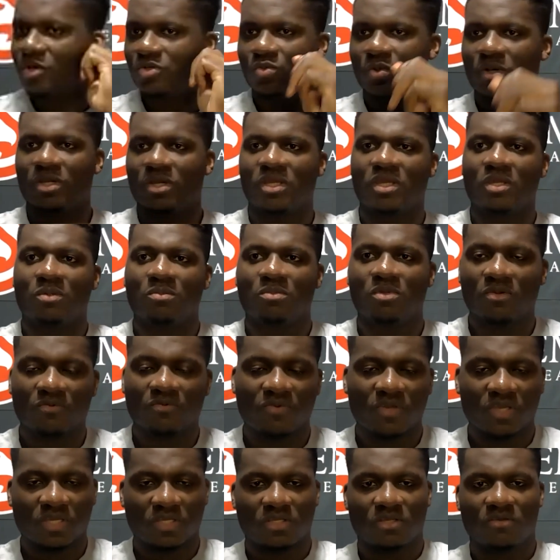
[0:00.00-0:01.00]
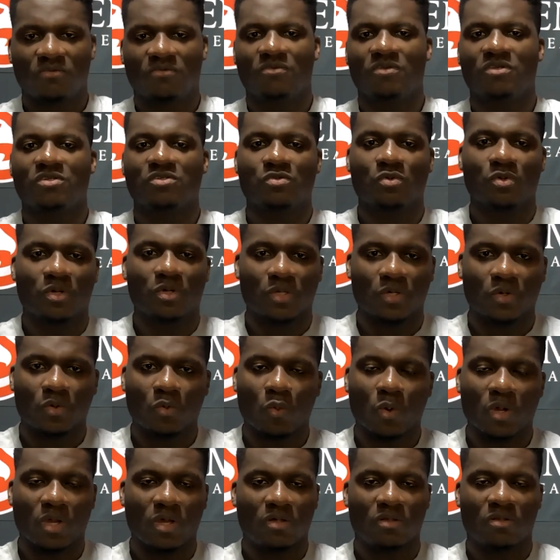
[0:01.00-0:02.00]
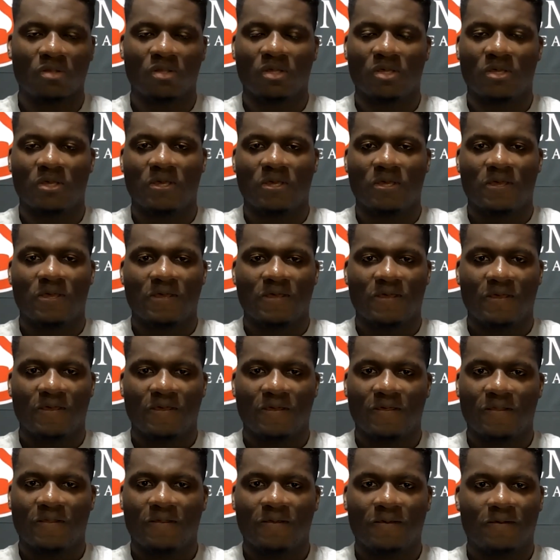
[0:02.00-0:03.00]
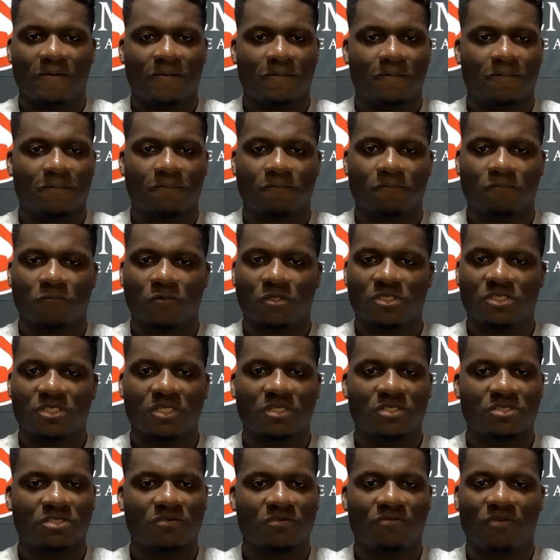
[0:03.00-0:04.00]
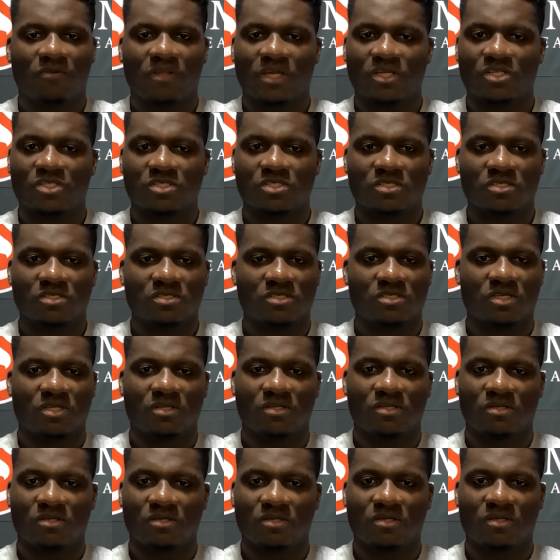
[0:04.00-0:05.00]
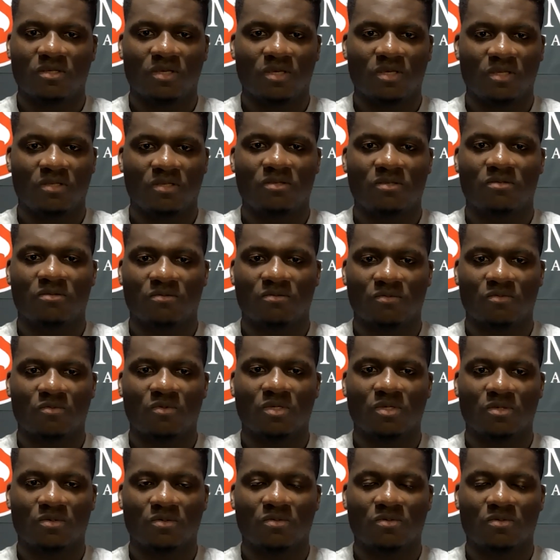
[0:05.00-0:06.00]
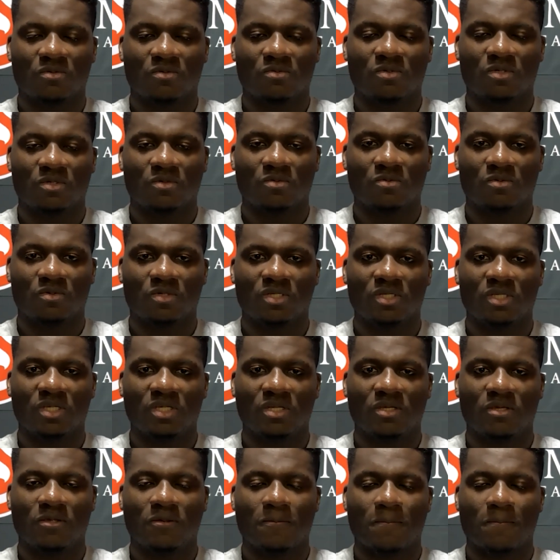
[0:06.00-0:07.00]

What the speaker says: where he can be effective. He's doing it well. And it steals deflections and we need it.